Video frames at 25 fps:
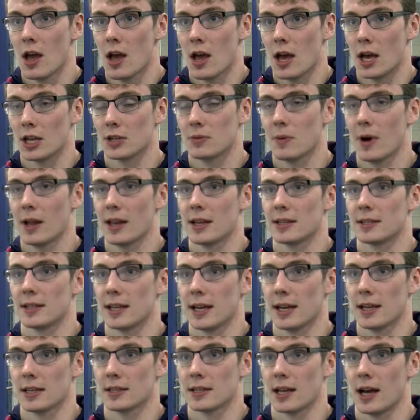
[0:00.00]
As well as
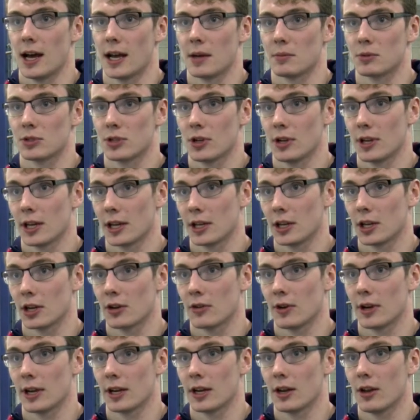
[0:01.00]
this, I am studying a
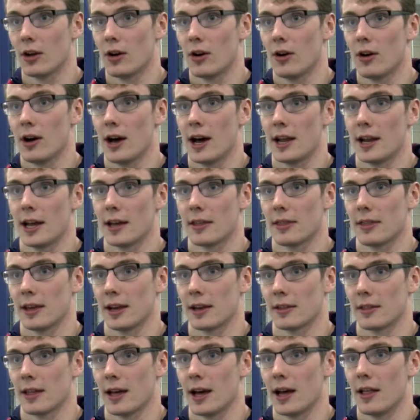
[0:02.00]
degree in law, and I
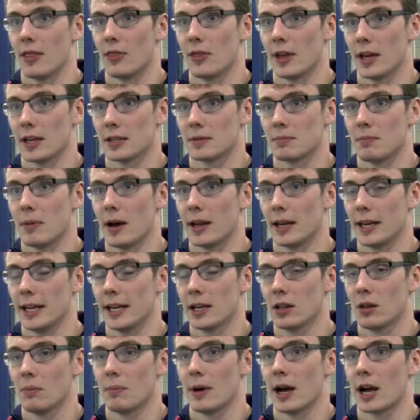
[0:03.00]
think that this
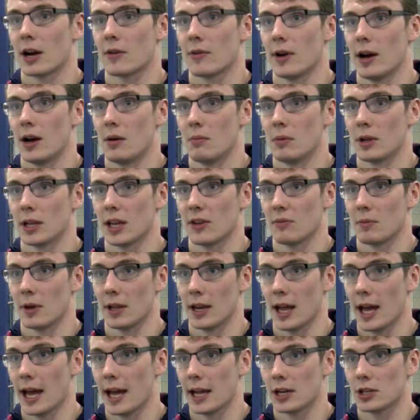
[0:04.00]
legal background will give me
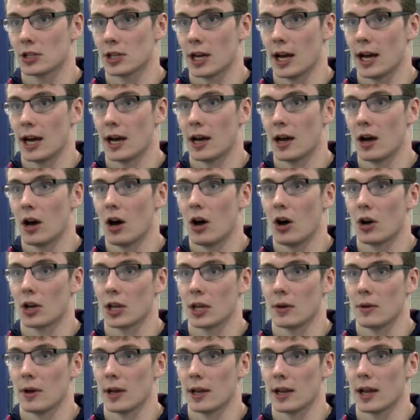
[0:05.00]
an edge at
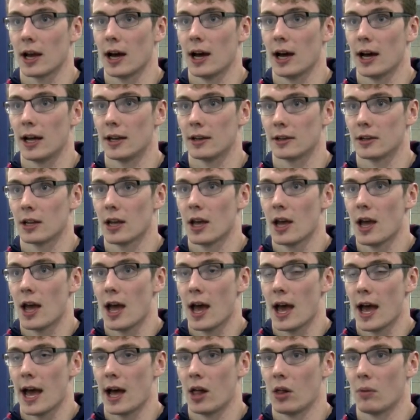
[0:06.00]
arguing and
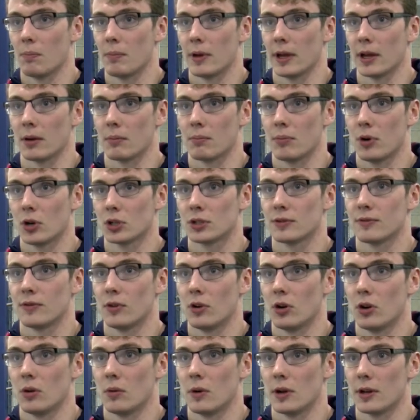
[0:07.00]
helping push
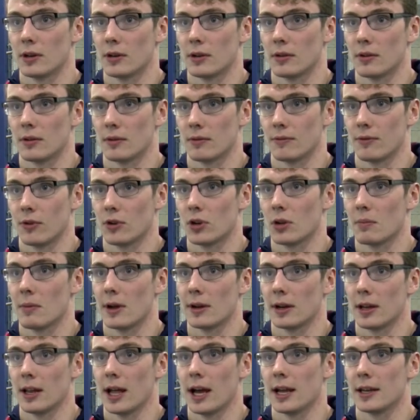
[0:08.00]
forward
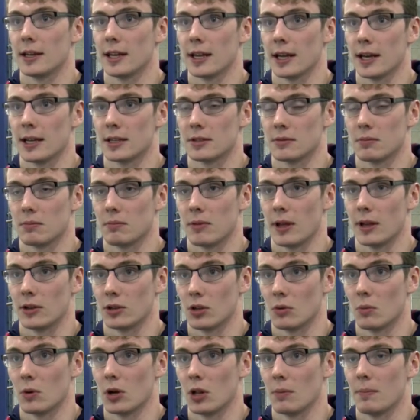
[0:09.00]
fundamental ideas
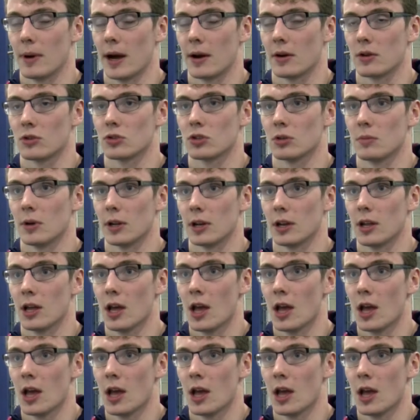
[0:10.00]
into world para swimming.